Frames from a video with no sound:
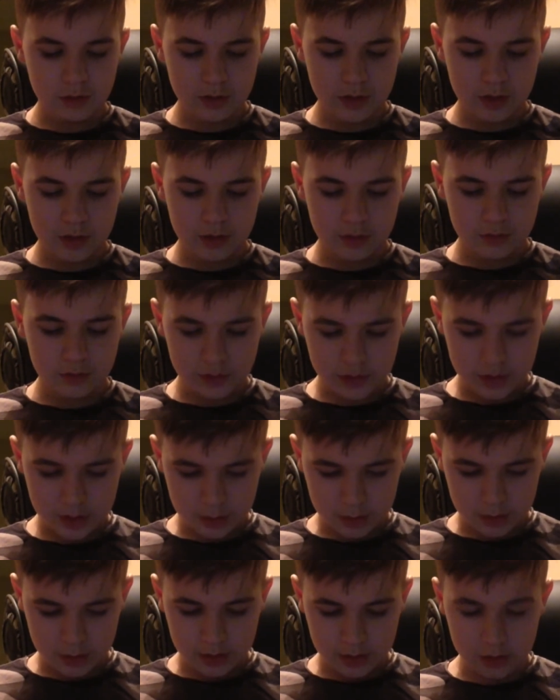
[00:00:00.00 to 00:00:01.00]
and then I'll see
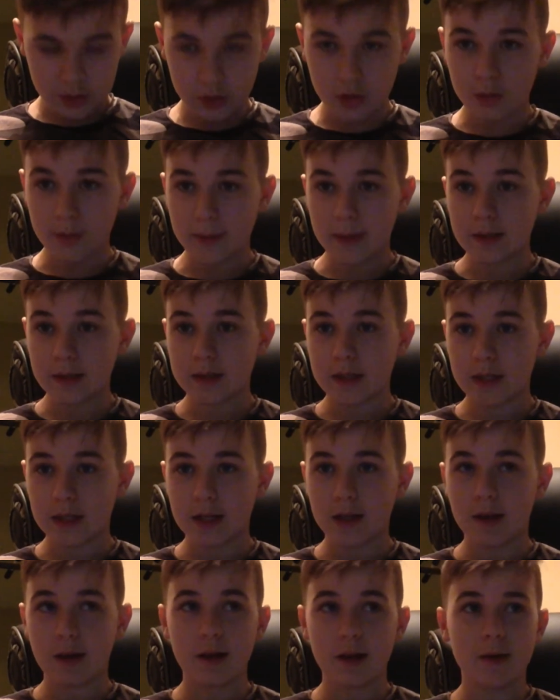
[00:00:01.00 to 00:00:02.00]
what I can do about
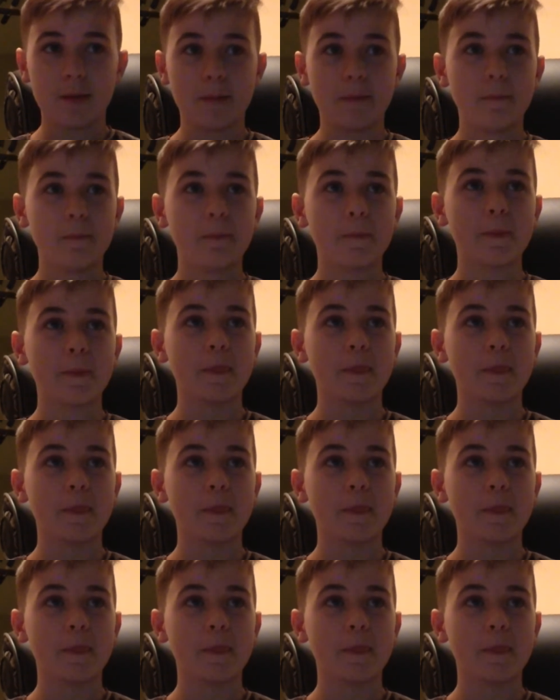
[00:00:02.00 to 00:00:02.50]
that. Um.